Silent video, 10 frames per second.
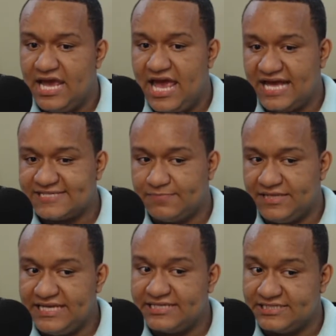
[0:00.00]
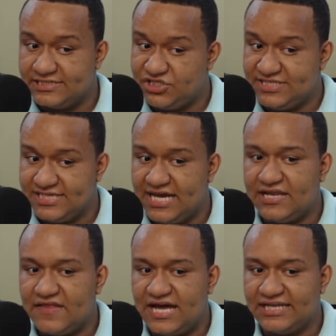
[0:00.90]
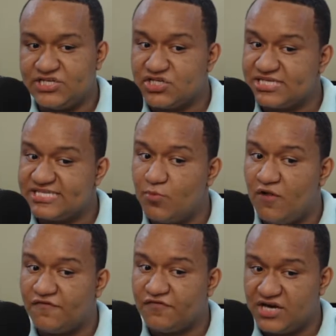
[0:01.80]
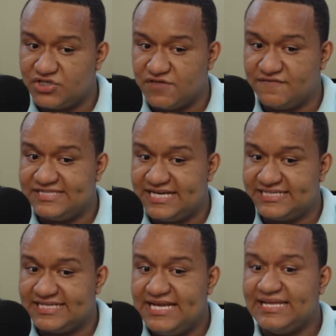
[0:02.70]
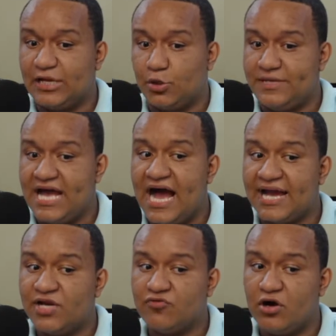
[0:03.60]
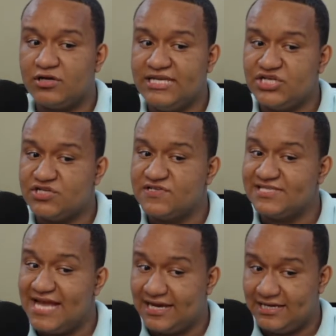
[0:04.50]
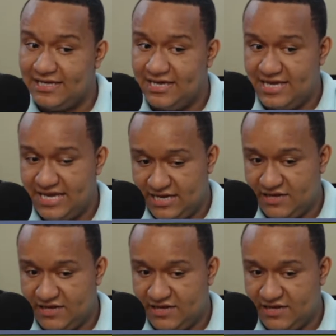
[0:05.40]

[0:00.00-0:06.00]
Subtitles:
Explained, she said, that it's just a small fraction of the debt that will be hanging around the nation's neck in